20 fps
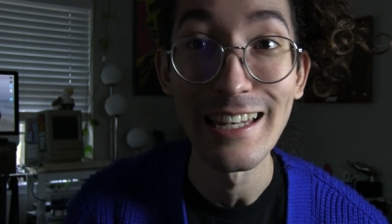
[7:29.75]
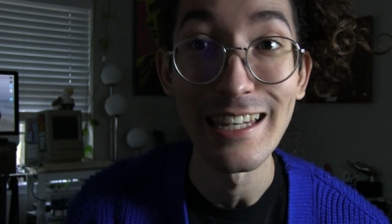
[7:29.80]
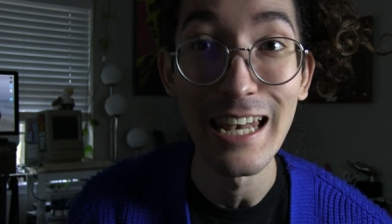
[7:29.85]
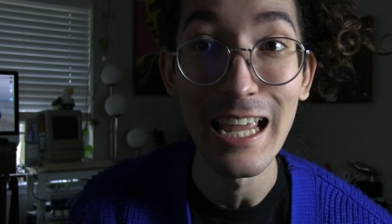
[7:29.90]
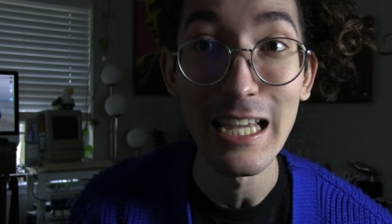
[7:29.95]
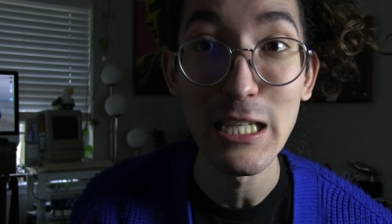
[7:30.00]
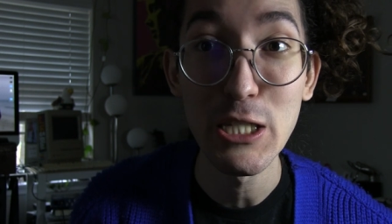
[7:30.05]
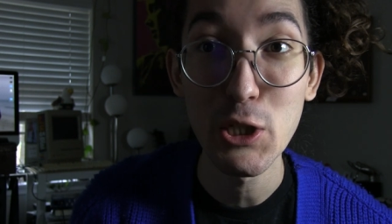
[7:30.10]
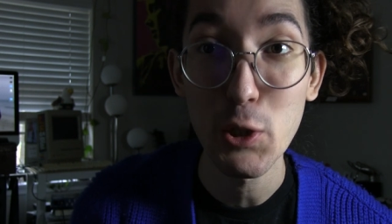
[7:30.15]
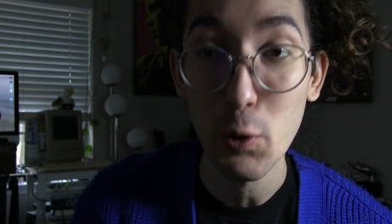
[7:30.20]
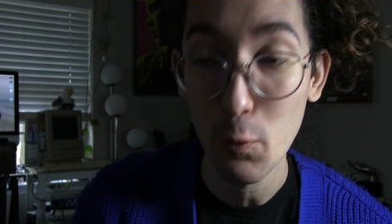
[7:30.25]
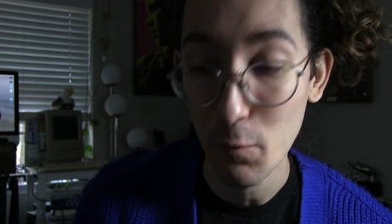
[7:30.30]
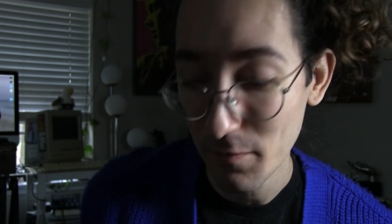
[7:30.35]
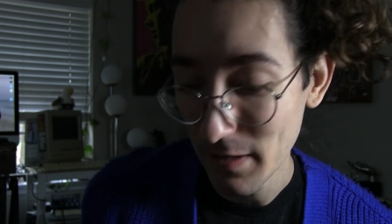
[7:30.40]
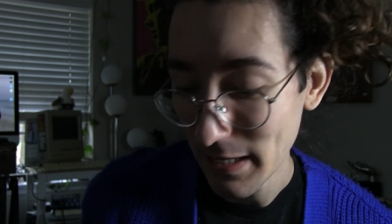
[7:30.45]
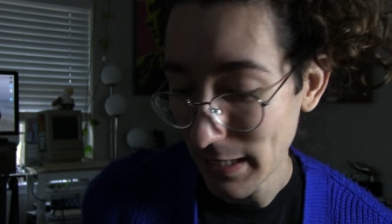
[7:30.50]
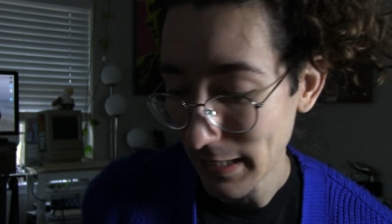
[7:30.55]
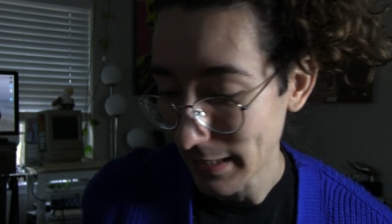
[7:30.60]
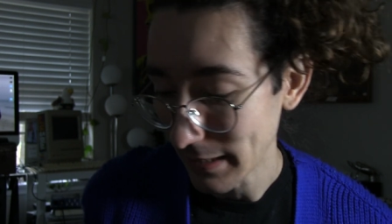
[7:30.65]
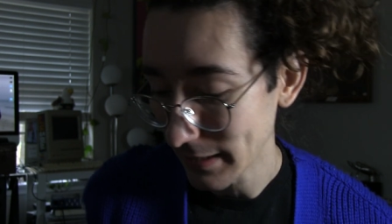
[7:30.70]

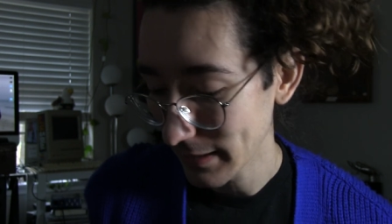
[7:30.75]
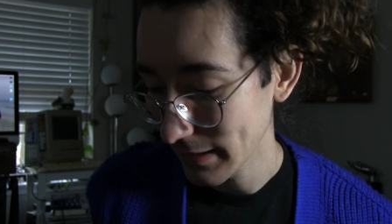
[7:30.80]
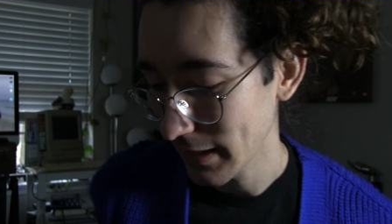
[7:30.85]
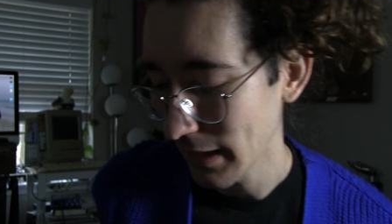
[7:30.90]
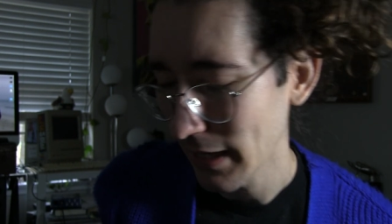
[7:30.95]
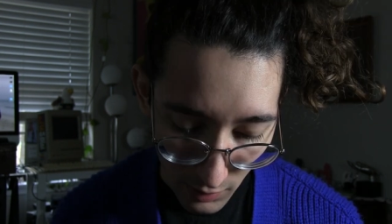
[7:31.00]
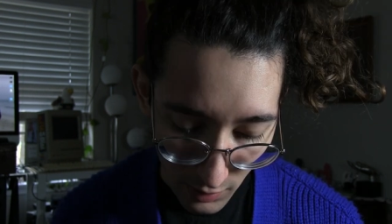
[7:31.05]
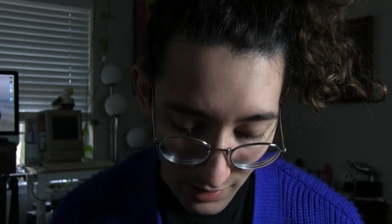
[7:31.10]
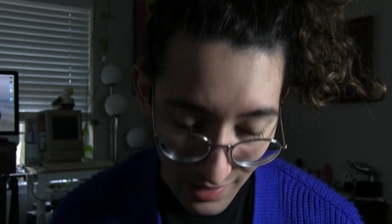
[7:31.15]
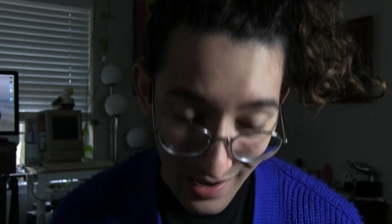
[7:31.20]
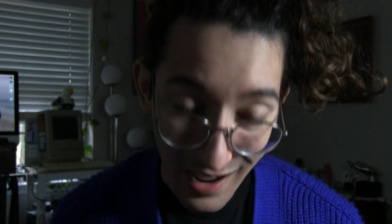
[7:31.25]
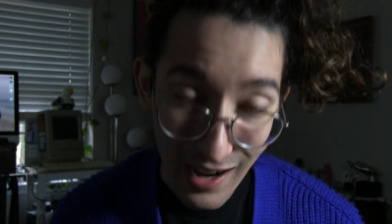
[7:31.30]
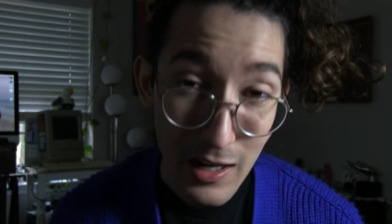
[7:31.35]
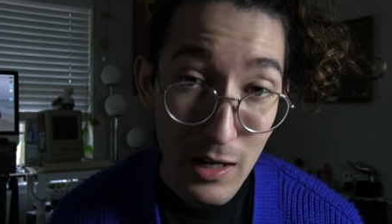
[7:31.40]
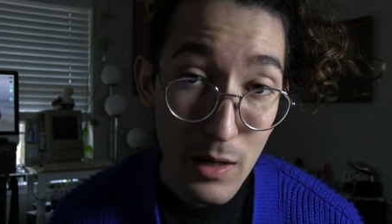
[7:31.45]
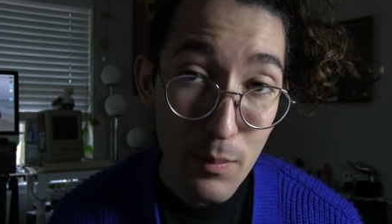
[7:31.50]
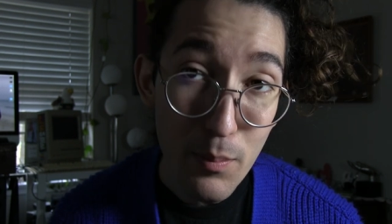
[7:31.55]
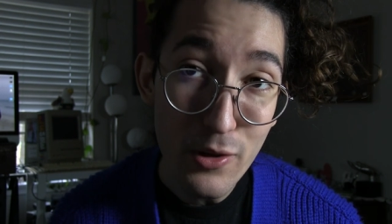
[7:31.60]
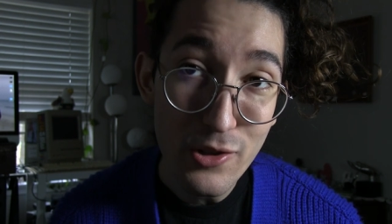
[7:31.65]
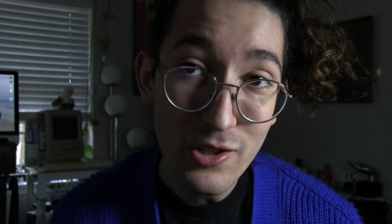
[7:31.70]
Nistophilic. The
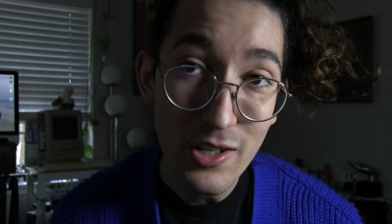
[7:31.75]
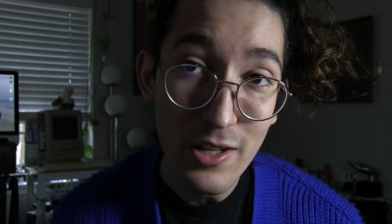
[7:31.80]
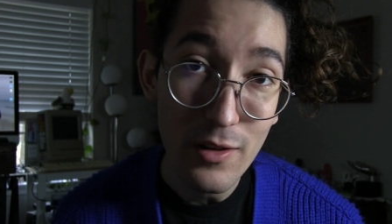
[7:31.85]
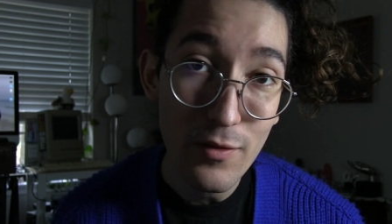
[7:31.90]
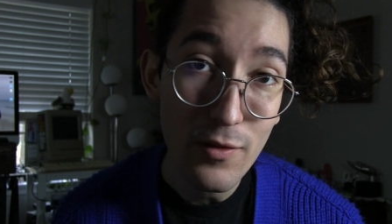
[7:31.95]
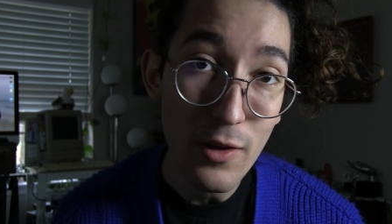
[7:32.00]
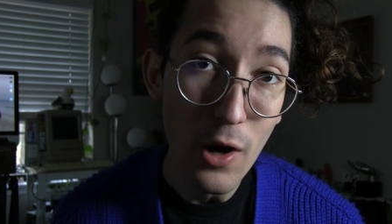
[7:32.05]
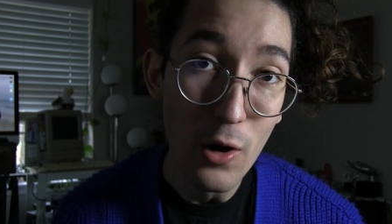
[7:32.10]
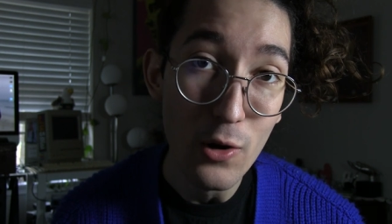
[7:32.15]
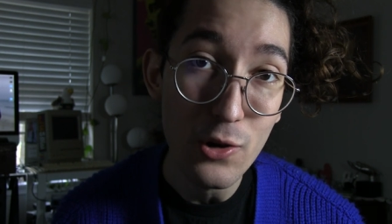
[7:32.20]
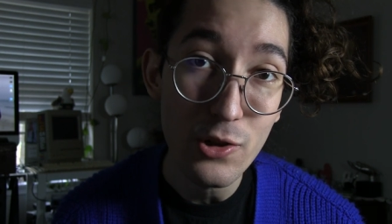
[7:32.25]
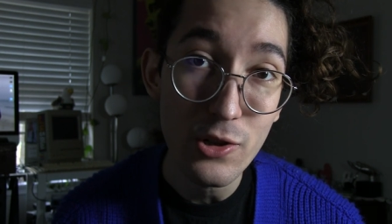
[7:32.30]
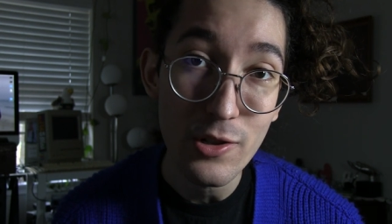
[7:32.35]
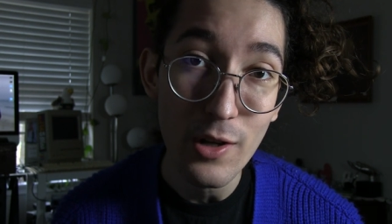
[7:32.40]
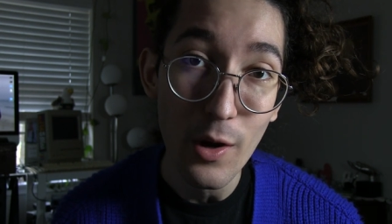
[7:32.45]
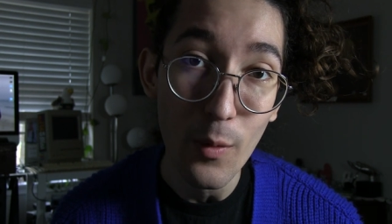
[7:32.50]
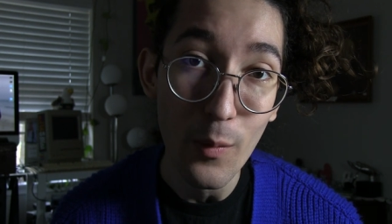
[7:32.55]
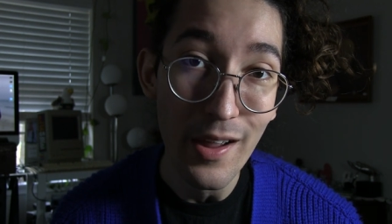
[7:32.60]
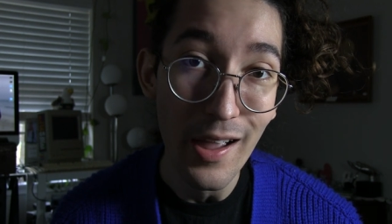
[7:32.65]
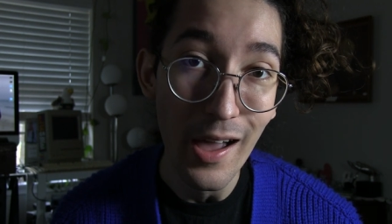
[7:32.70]
90% of the ocean
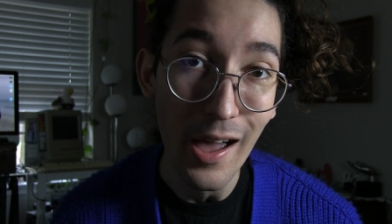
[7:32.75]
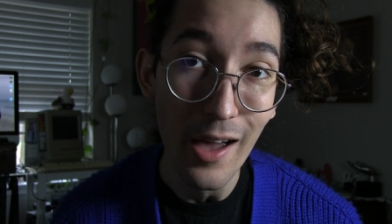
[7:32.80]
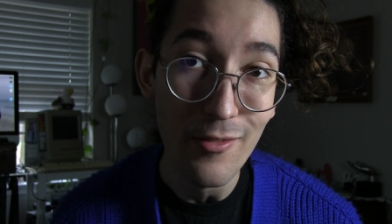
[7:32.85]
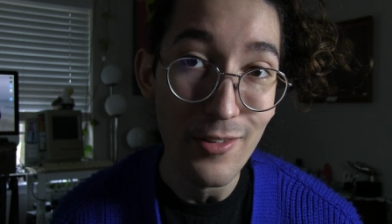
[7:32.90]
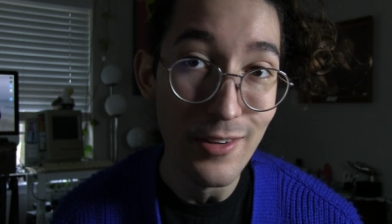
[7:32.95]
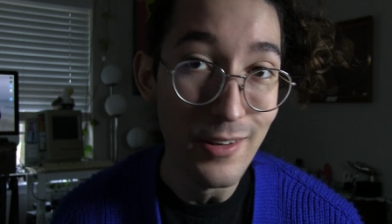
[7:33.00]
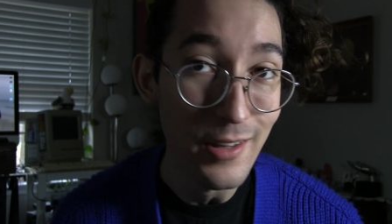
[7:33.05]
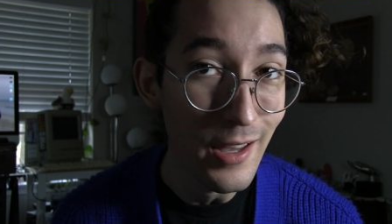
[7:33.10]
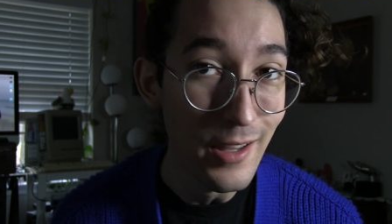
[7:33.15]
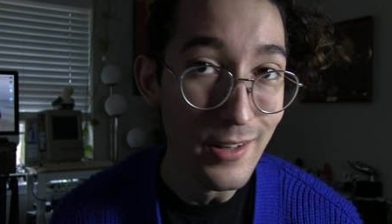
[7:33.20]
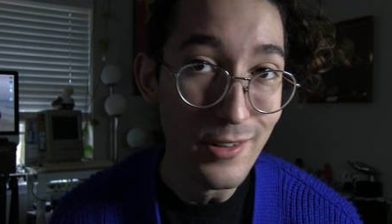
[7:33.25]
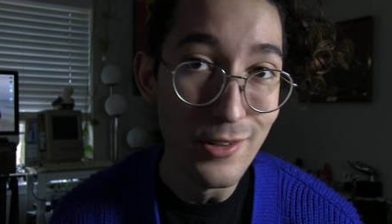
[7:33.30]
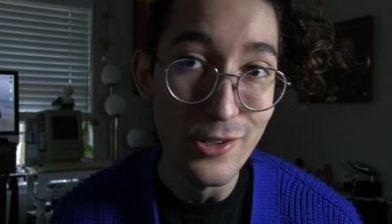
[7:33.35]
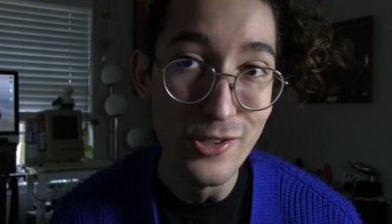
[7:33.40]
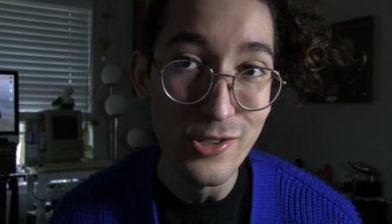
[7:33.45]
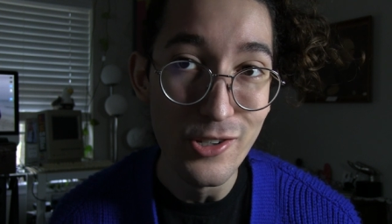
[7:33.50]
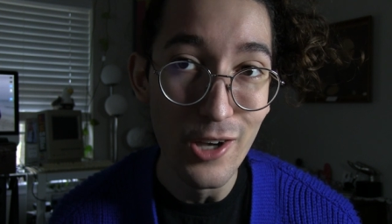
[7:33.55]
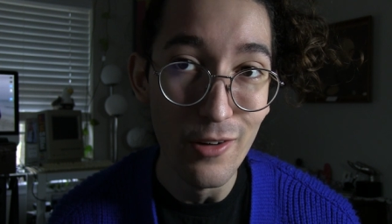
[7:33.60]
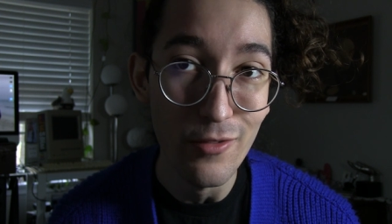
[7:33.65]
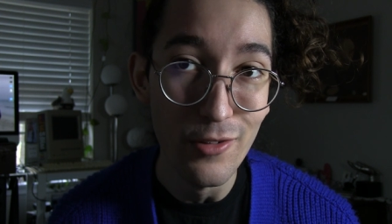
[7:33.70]
that we haven't yet
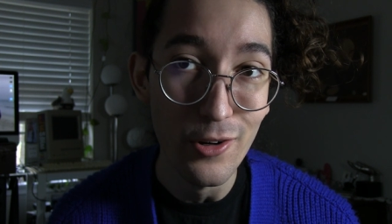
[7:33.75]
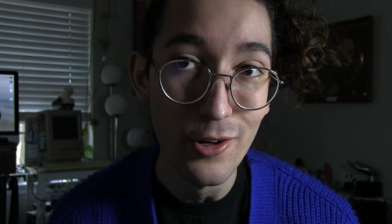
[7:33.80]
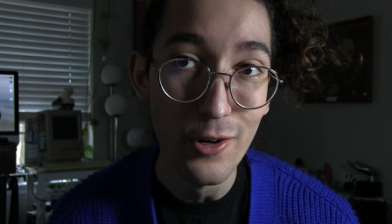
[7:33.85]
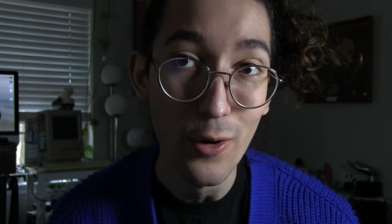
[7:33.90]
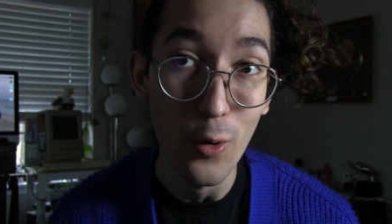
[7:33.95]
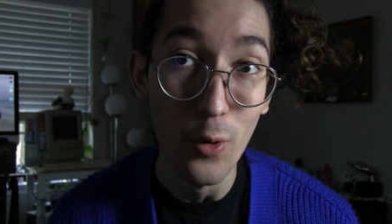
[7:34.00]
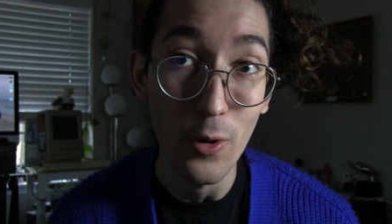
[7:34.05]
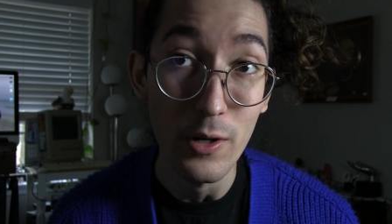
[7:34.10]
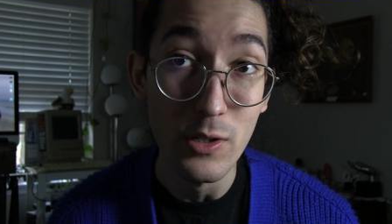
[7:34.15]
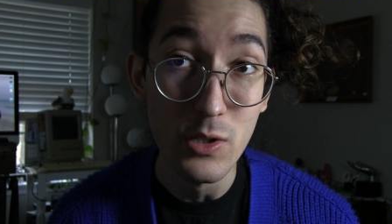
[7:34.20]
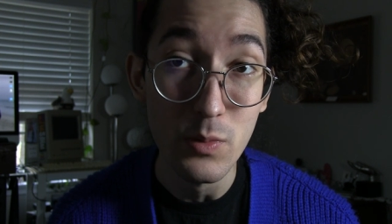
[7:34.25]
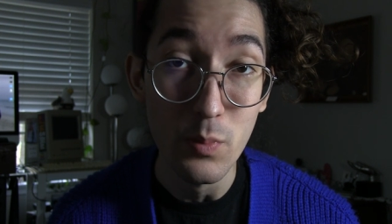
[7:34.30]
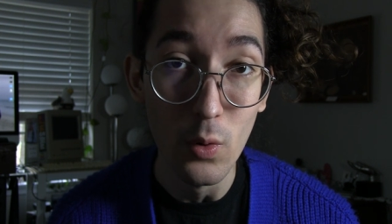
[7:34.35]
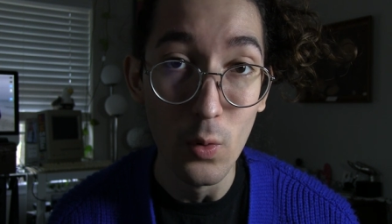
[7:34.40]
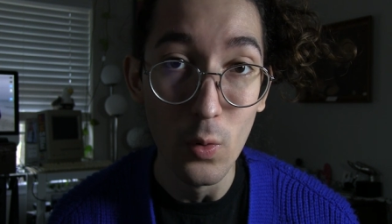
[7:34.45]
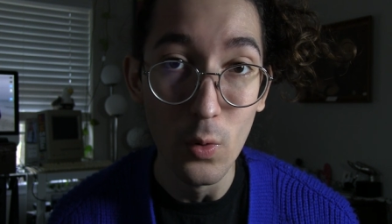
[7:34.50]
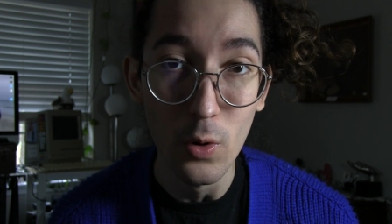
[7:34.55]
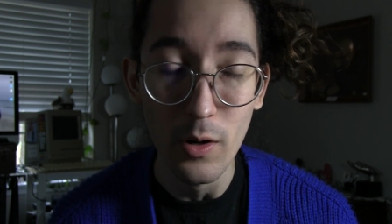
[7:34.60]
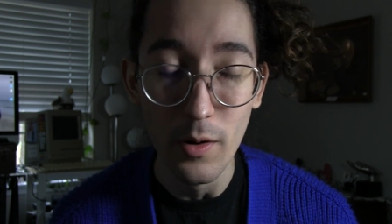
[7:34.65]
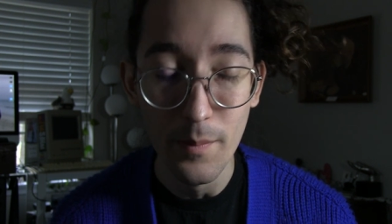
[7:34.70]
discovered or
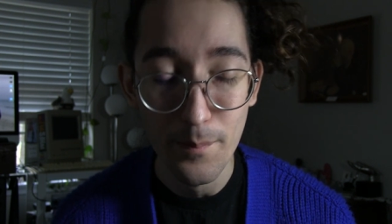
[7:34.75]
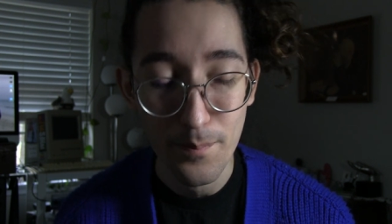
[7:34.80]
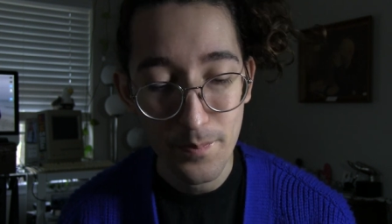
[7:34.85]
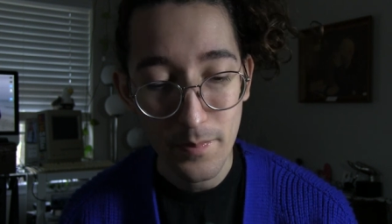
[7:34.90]
explored.